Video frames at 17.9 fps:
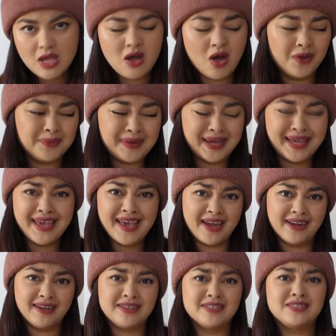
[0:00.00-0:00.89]
on my
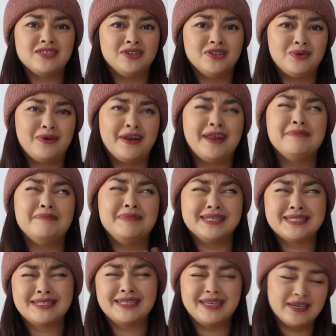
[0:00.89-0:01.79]
head, because you know what I'm
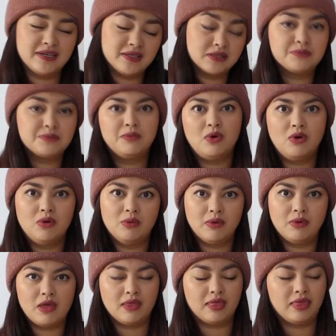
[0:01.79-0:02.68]
missing is more
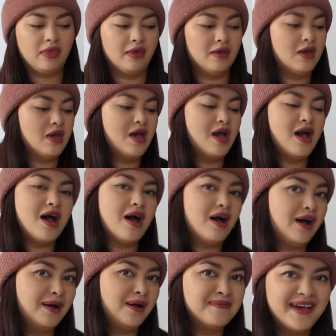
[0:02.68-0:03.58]
width.
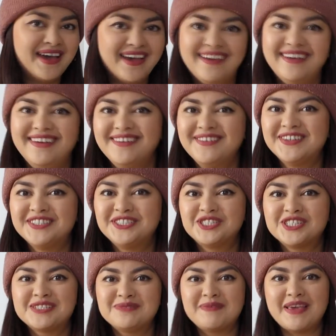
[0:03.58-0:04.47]
It
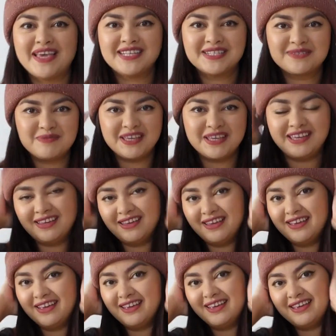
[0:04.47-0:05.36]
just makes
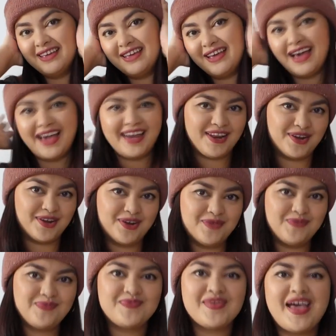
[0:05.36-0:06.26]
me, I don't
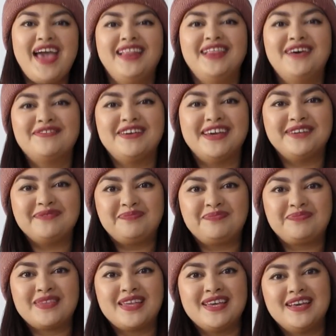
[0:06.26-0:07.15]
know, I love it.
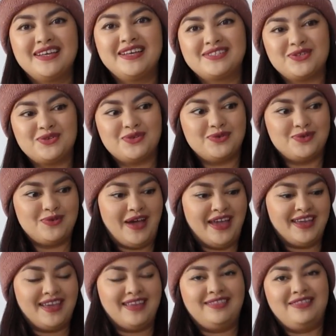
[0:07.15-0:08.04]
So
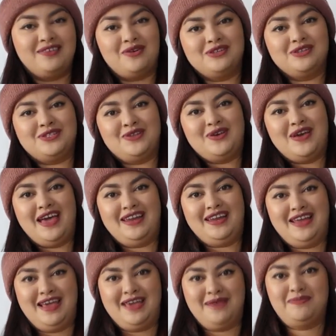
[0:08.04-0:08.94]
I get the Oslo
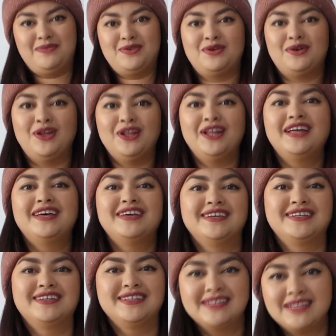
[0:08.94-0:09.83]
hat hype, y'all.
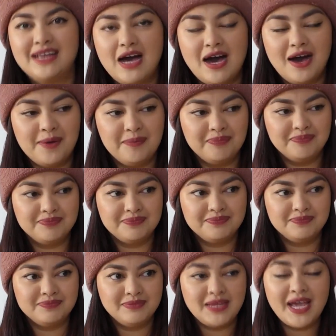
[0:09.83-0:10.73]

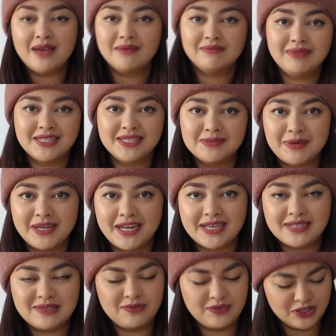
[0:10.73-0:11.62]
Yeah, that's my
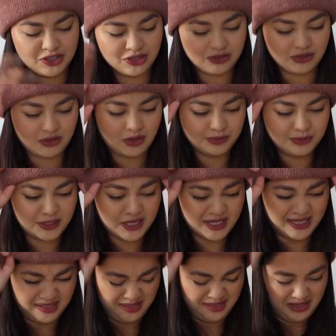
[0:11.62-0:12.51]
next finished
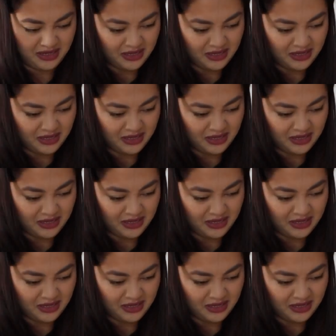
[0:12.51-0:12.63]
object.